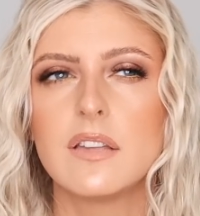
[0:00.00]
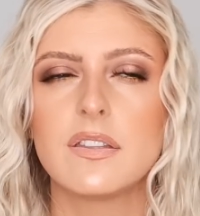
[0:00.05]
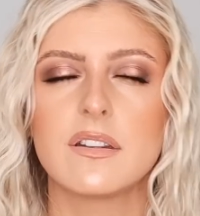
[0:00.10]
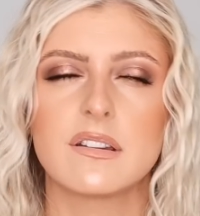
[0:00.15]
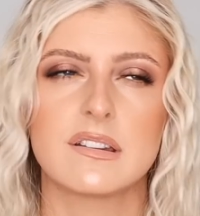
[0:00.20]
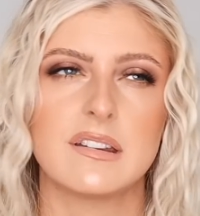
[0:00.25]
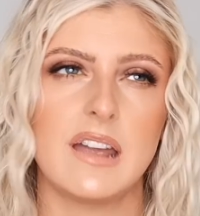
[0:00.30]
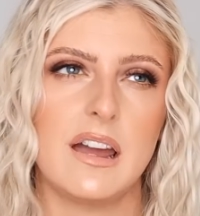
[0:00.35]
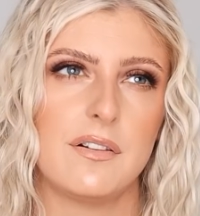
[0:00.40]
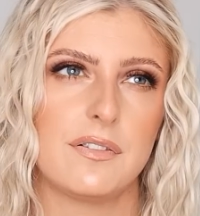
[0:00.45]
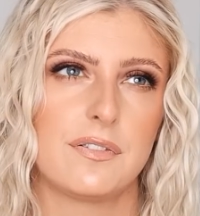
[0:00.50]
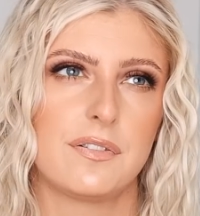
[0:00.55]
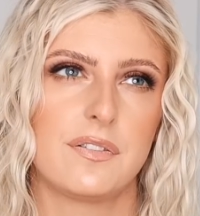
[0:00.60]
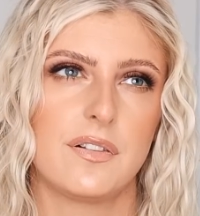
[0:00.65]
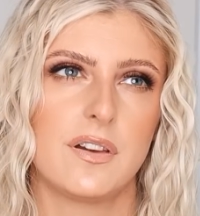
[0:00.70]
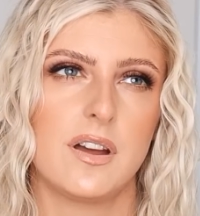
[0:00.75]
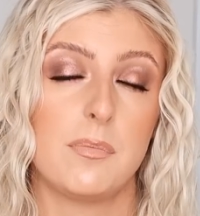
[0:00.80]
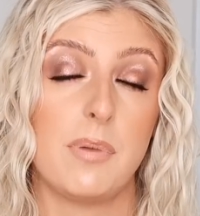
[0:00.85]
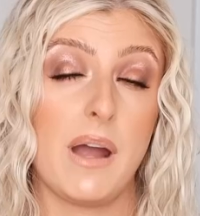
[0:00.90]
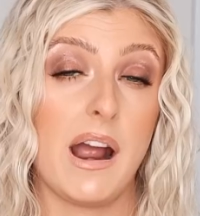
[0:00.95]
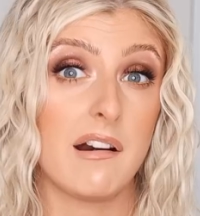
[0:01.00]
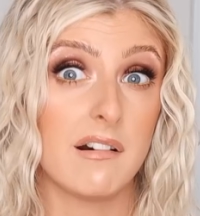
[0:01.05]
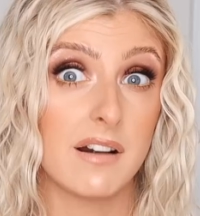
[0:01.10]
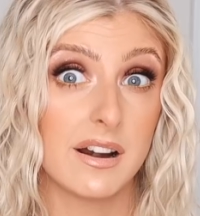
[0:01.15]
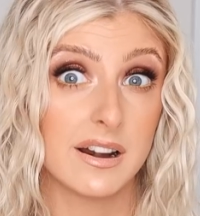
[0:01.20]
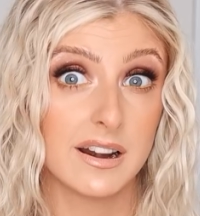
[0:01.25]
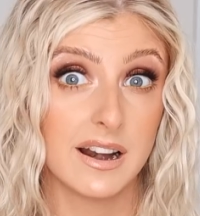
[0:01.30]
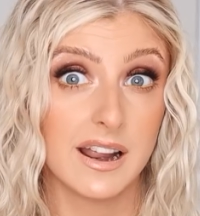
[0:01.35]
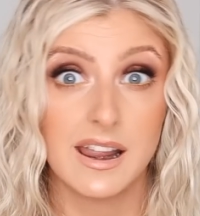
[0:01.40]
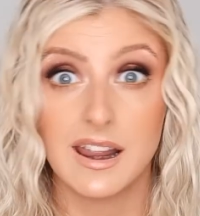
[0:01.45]
The staff,
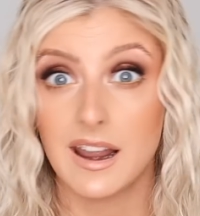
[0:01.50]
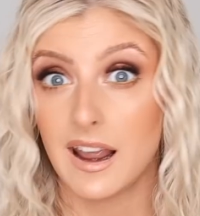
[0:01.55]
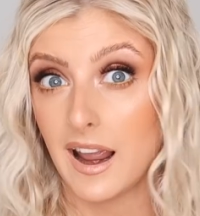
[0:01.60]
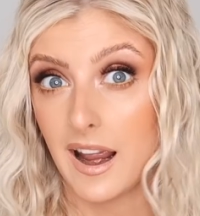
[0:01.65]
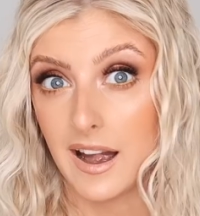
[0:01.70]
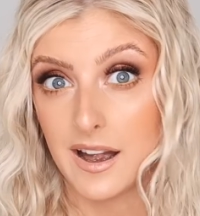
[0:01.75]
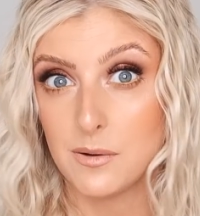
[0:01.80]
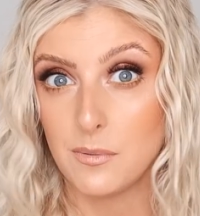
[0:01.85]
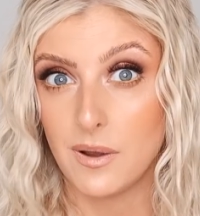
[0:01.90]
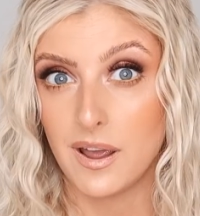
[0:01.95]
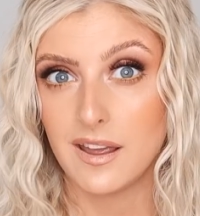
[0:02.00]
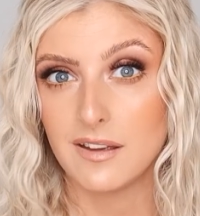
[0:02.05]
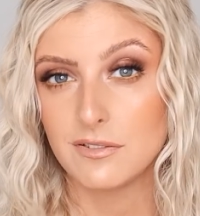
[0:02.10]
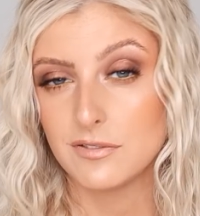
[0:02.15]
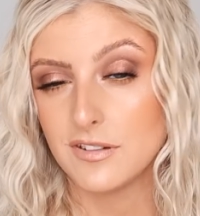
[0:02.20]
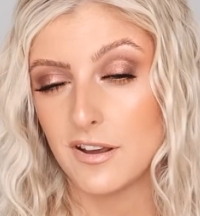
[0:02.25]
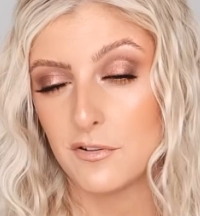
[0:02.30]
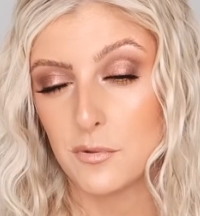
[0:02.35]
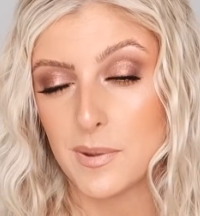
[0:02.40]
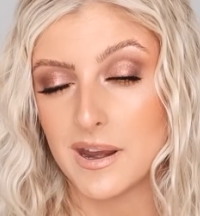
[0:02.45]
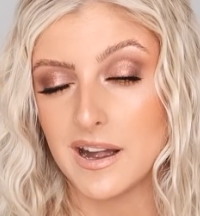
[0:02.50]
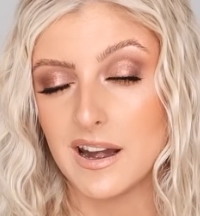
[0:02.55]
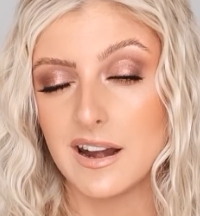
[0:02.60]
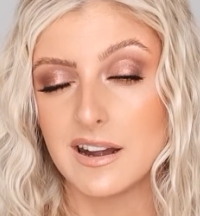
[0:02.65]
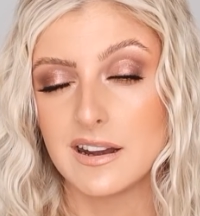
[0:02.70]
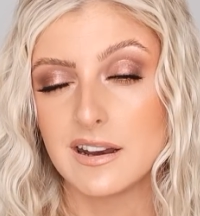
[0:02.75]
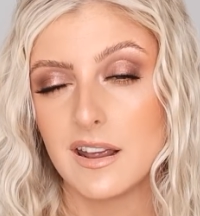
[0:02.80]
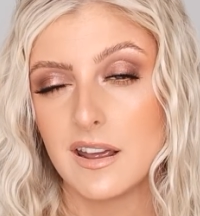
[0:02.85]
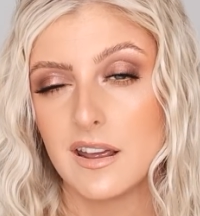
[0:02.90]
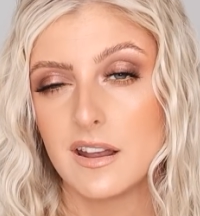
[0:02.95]
apparently, anyway, never been
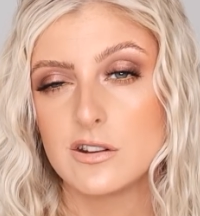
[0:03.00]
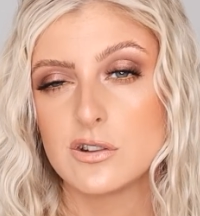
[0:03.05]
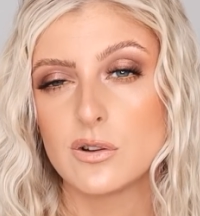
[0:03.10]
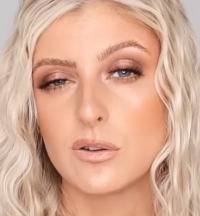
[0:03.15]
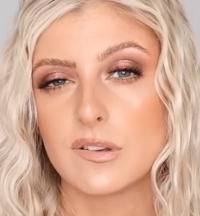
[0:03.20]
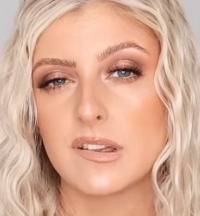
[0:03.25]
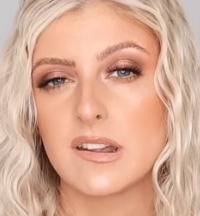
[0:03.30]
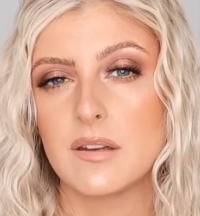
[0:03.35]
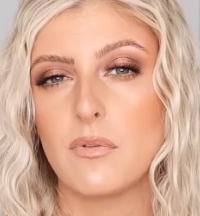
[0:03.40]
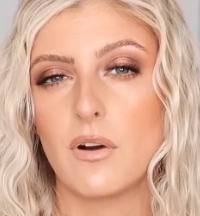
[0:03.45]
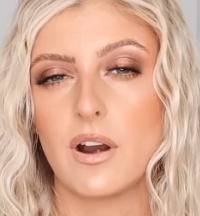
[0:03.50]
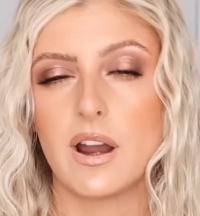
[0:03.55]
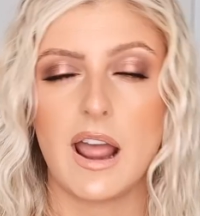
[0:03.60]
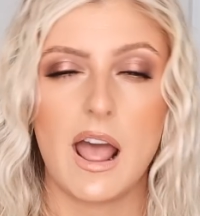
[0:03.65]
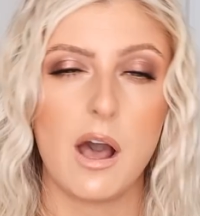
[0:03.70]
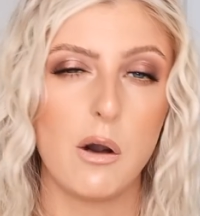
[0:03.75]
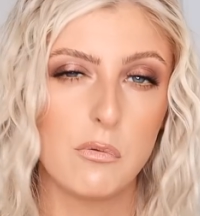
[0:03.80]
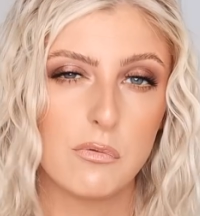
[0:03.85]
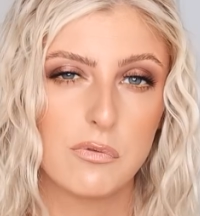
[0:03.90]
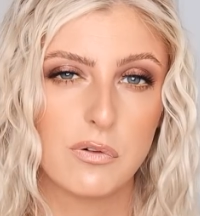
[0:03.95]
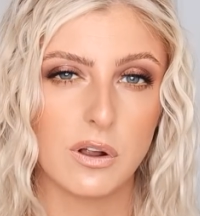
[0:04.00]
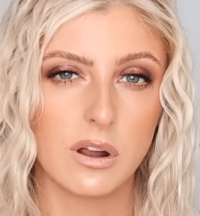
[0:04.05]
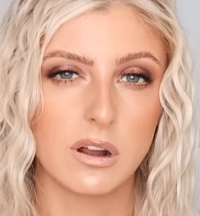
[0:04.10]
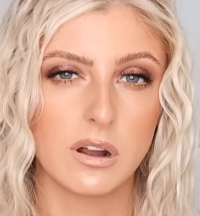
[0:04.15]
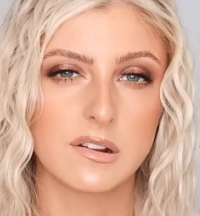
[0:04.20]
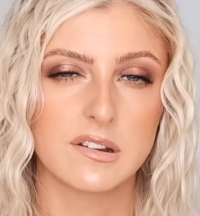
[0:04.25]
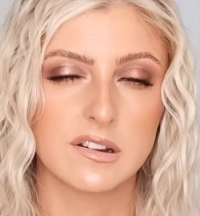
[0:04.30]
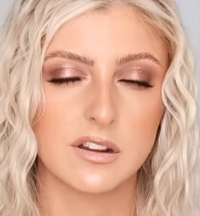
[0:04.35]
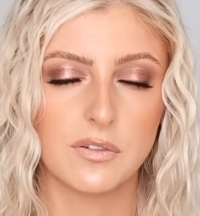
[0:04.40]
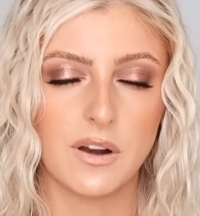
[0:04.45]
in, don't seem very helpful
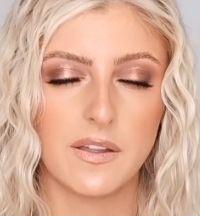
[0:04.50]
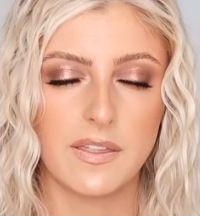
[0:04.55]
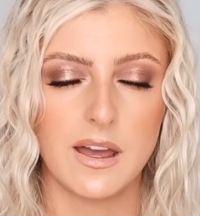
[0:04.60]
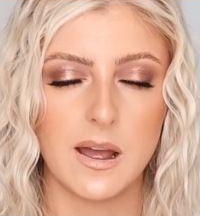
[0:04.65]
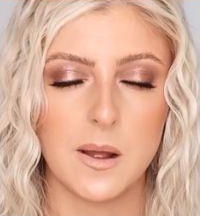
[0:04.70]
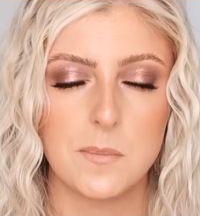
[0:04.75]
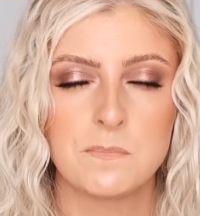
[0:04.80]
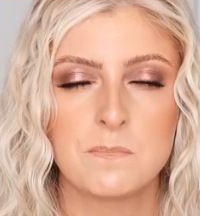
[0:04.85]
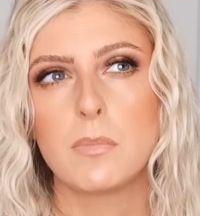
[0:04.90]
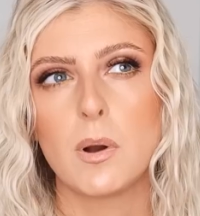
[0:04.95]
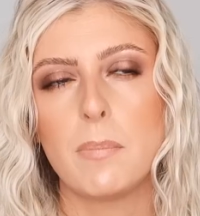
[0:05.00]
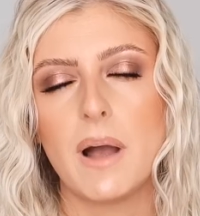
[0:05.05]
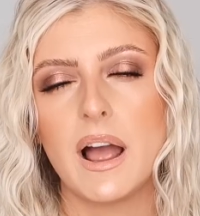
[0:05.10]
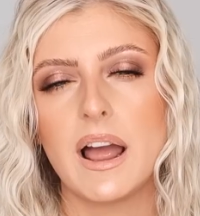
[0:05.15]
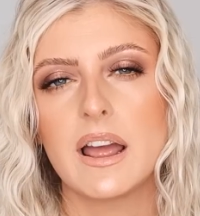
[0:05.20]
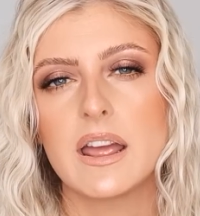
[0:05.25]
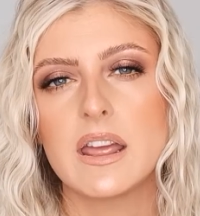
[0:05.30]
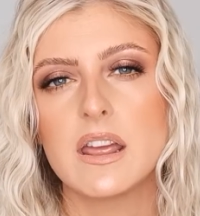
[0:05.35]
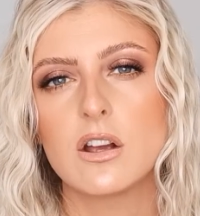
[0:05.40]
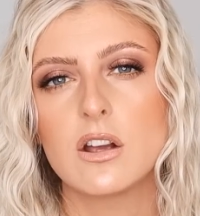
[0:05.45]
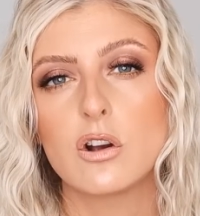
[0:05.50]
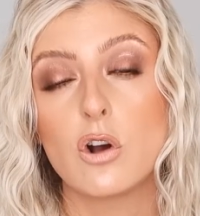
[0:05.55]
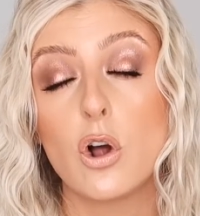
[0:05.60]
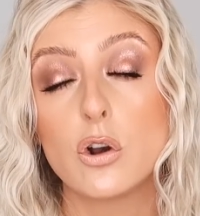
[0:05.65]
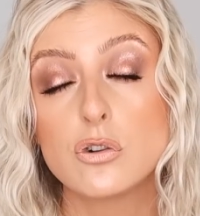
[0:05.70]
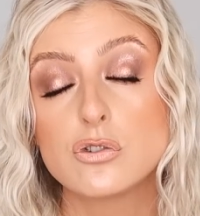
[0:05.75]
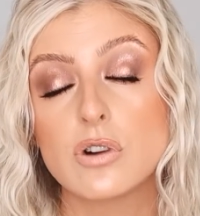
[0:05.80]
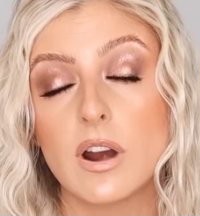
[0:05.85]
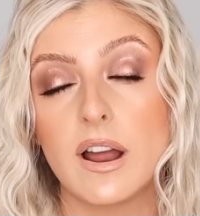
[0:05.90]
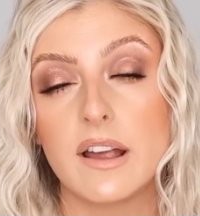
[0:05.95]
and stuff like that. But by
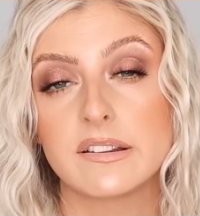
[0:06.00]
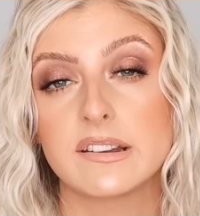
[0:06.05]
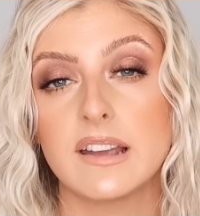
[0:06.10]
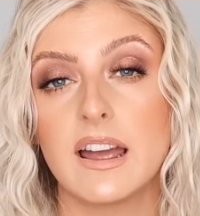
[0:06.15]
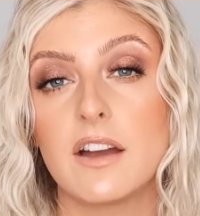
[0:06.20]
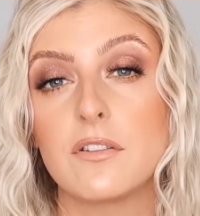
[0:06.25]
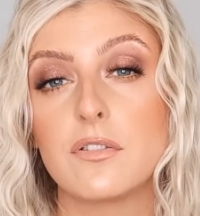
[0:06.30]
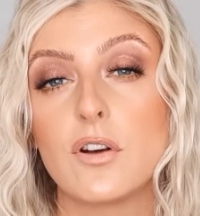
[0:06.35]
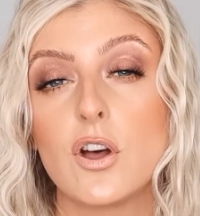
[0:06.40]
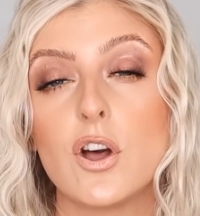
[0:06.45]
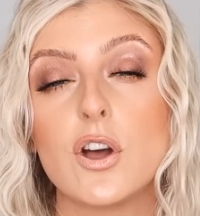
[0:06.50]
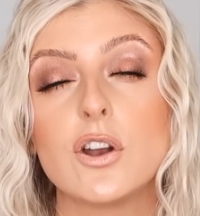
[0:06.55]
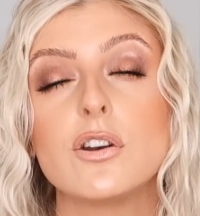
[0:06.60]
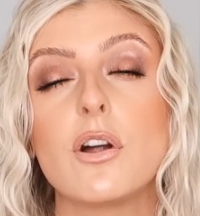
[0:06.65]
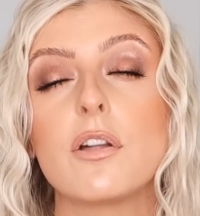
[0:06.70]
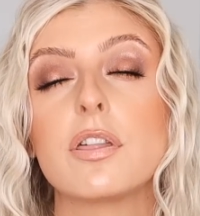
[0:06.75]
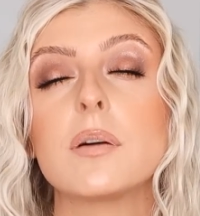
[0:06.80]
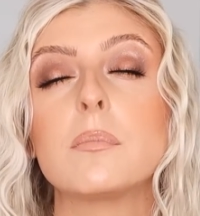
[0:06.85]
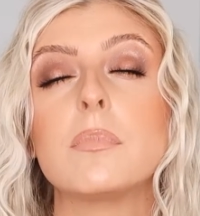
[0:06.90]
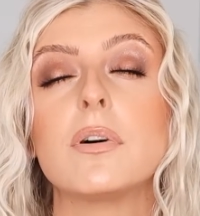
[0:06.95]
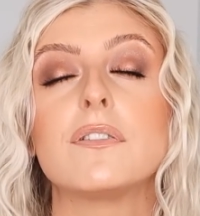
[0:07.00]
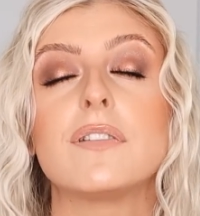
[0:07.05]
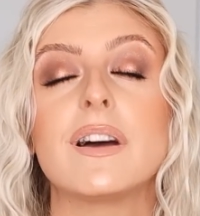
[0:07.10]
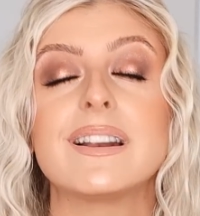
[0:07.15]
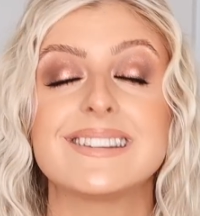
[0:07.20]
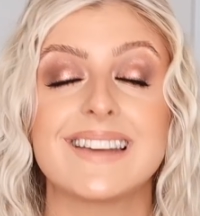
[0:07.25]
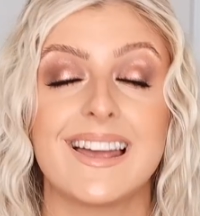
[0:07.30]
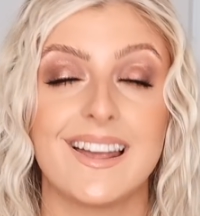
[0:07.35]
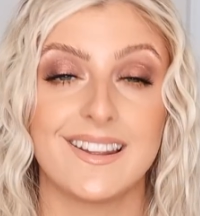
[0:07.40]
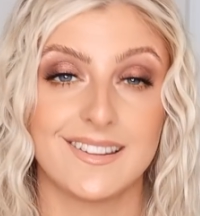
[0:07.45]
contrast, I've heard nothing but
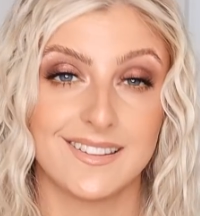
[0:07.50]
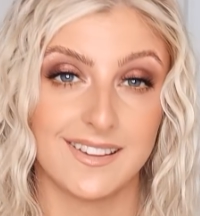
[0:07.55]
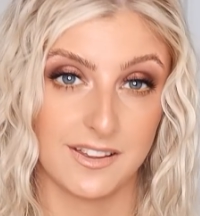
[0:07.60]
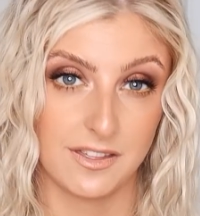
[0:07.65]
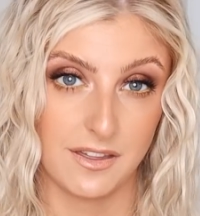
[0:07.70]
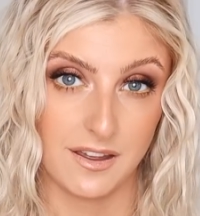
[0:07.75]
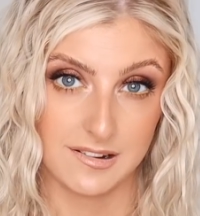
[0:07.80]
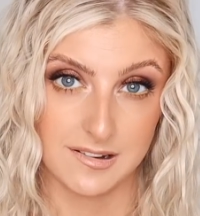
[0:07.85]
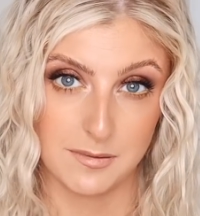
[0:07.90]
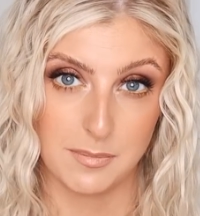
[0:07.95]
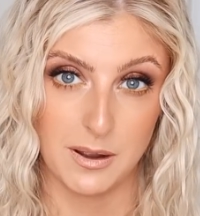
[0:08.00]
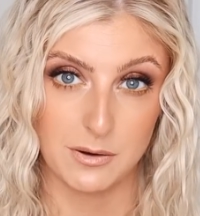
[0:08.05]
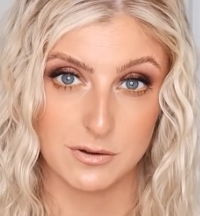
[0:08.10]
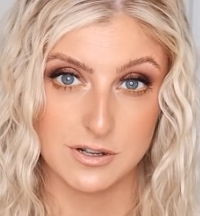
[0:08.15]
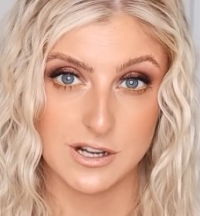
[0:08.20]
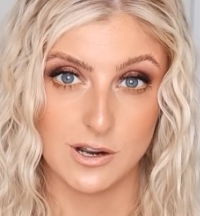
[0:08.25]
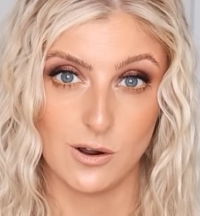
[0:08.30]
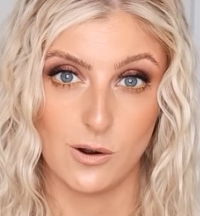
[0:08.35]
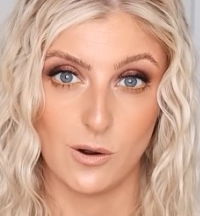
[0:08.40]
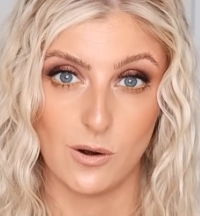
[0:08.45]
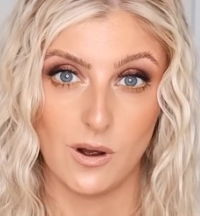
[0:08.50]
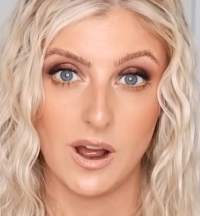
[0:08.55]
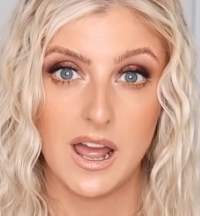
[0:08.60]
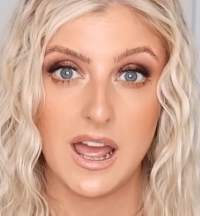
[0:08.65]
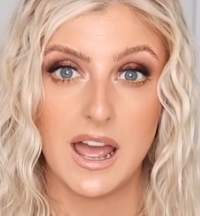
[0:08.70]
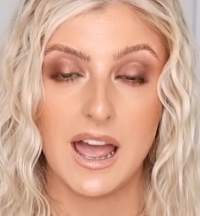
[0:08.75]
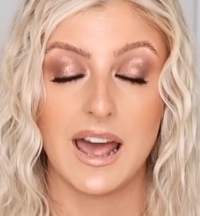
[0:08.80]
fantastic things about Dior.